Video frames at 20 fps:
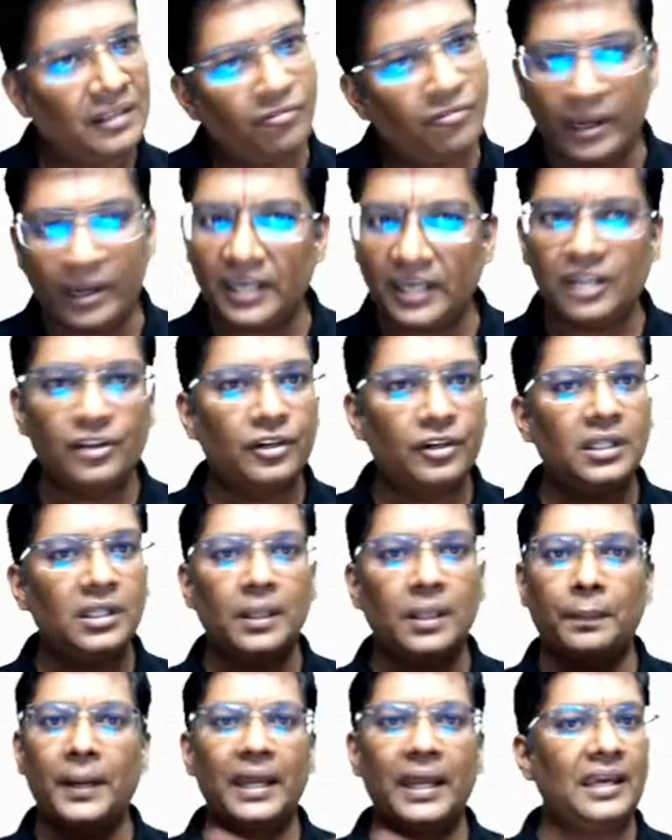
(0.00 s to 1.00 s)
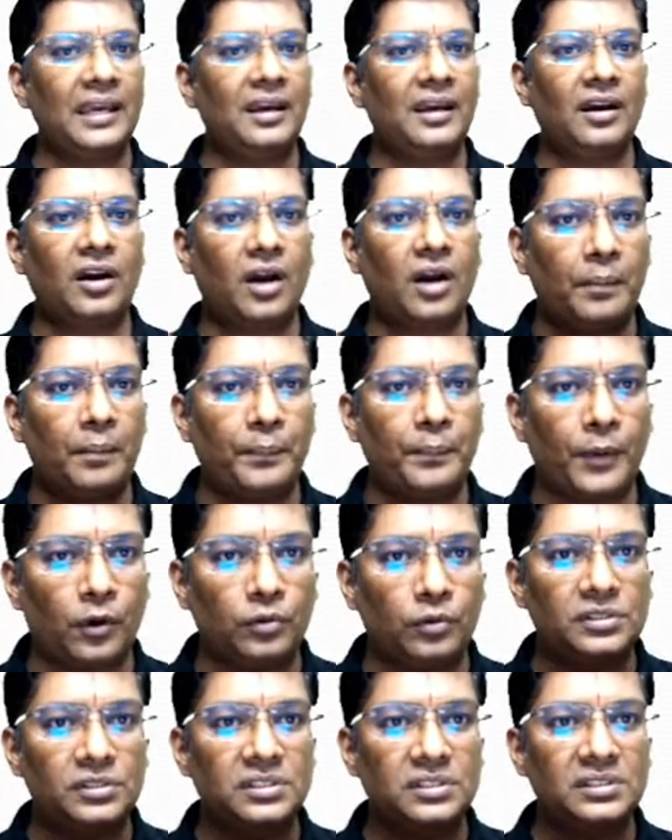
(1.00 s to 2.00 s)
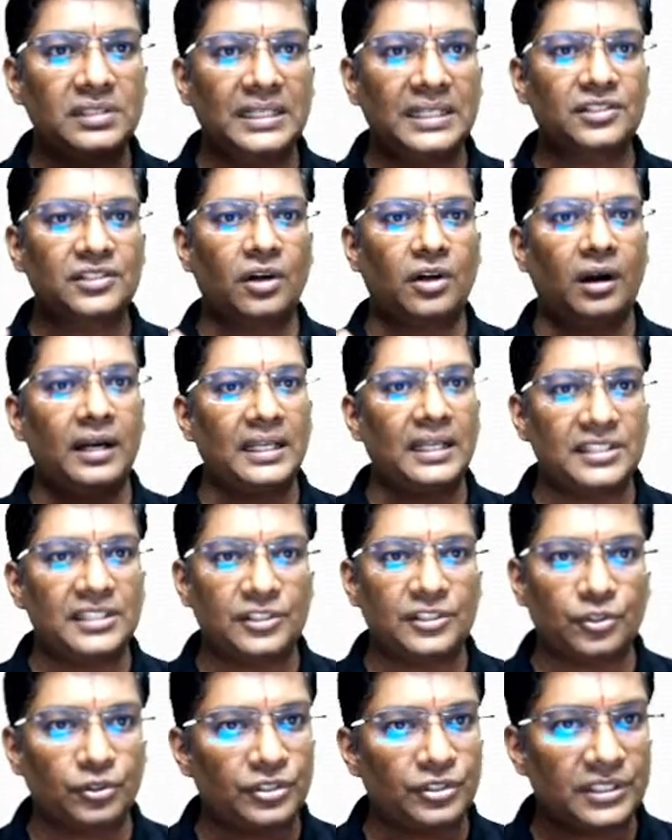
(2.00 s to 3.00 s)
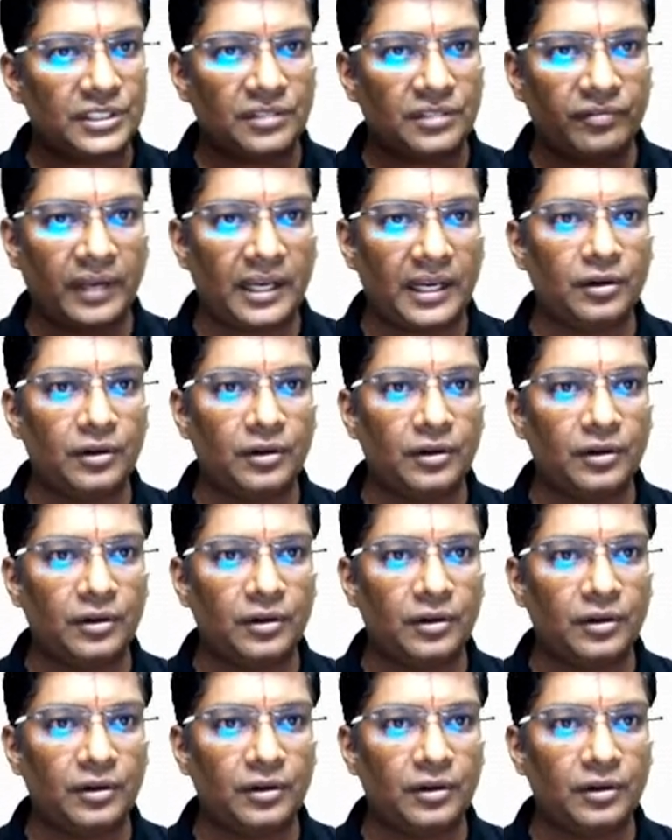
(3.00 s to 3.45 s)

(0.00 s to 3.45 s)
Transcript: Very good. The breaking compounds is called as dissociation. Very